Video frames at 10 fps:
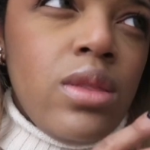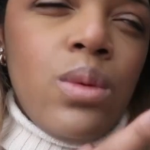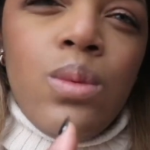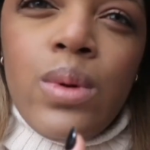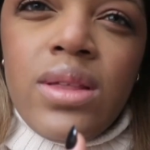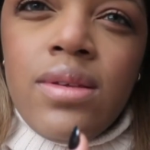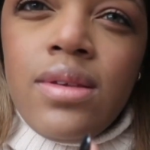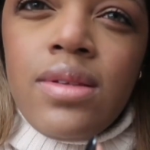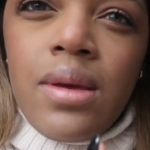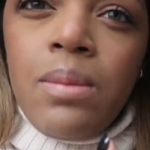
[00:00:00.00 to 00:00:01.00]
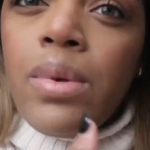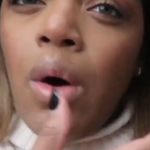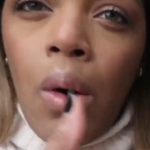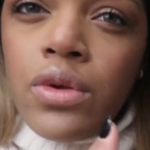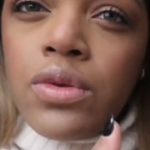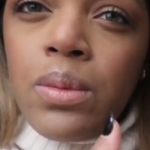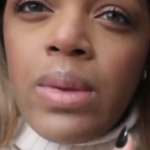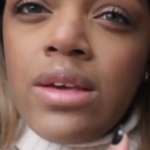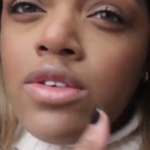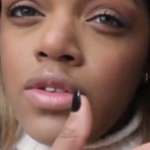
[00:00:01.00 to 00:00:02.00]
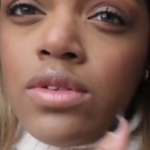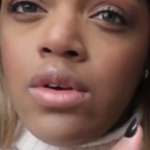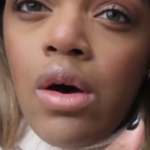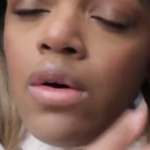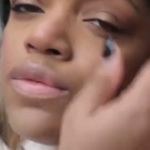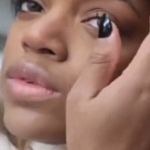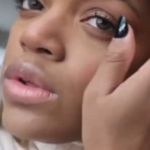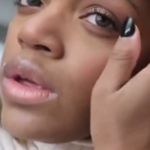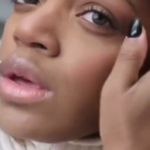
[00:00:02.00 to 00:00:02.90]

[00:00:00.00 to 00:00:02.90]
the woodsy scent but also makes it soft.